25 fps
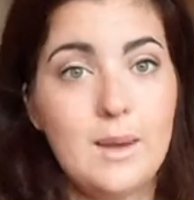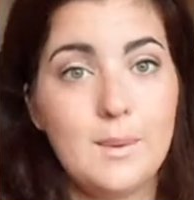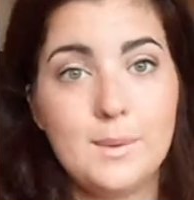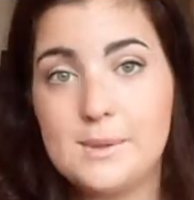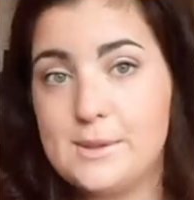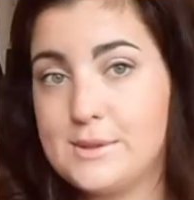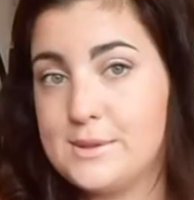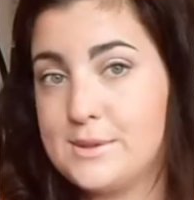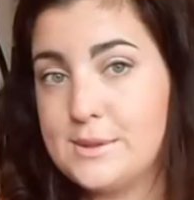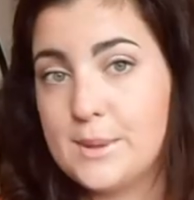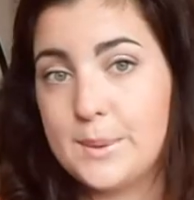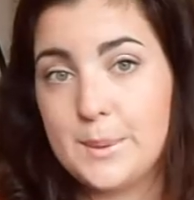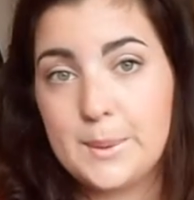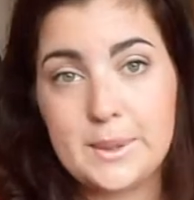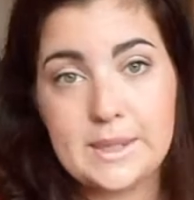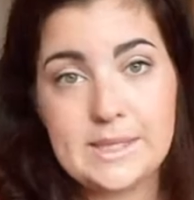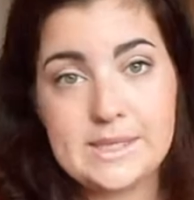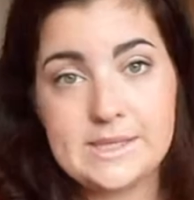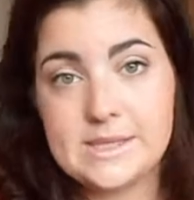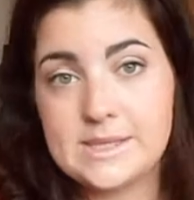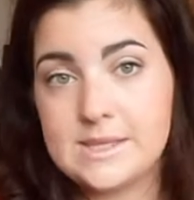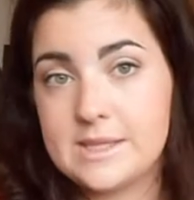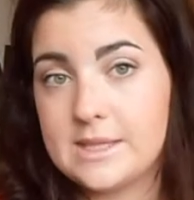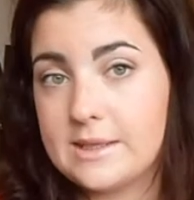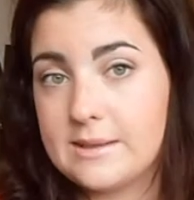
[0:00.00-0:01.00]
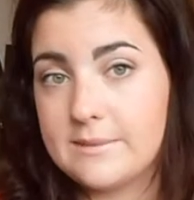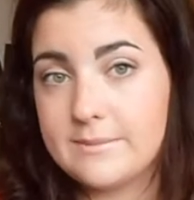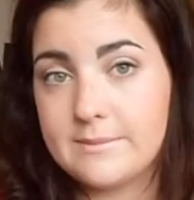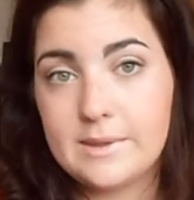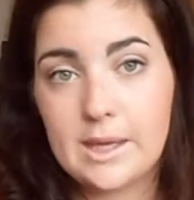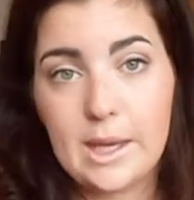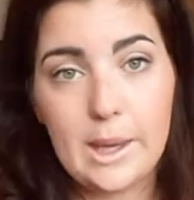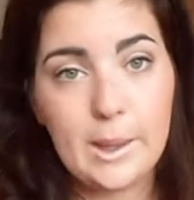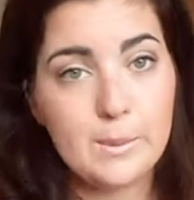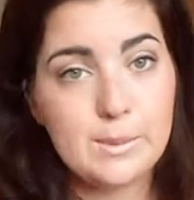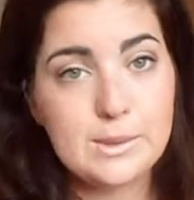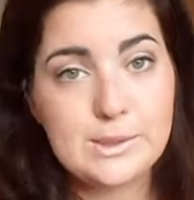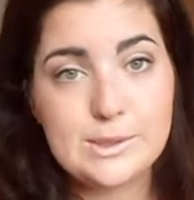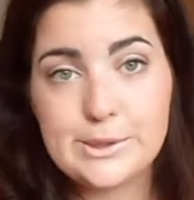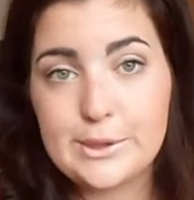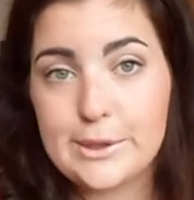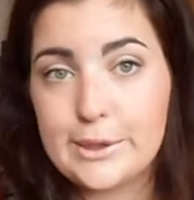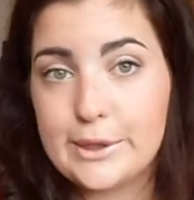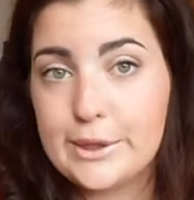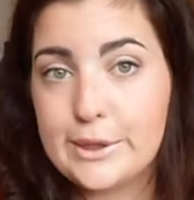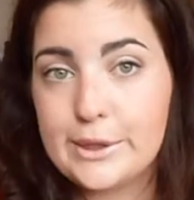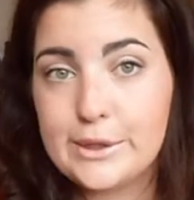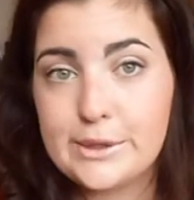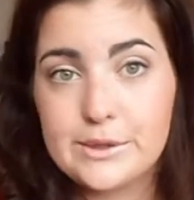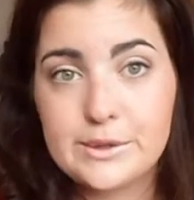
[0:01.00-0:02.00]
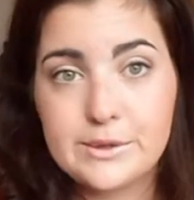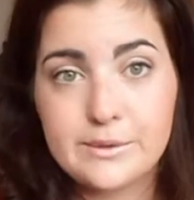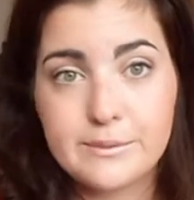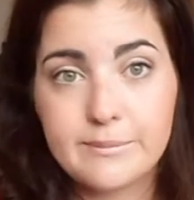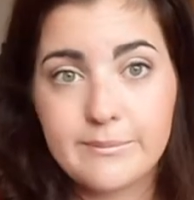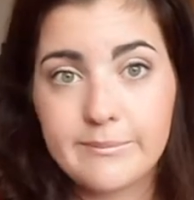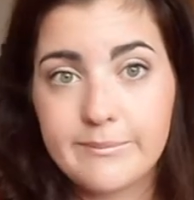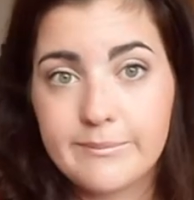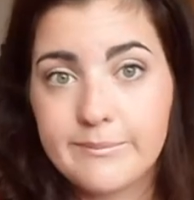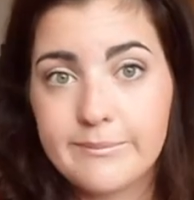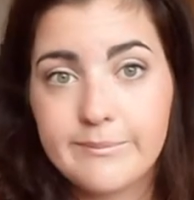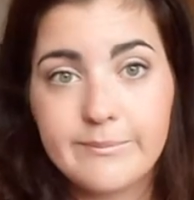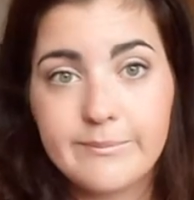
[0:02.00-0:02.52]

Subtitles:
It was so cringy. It was not good.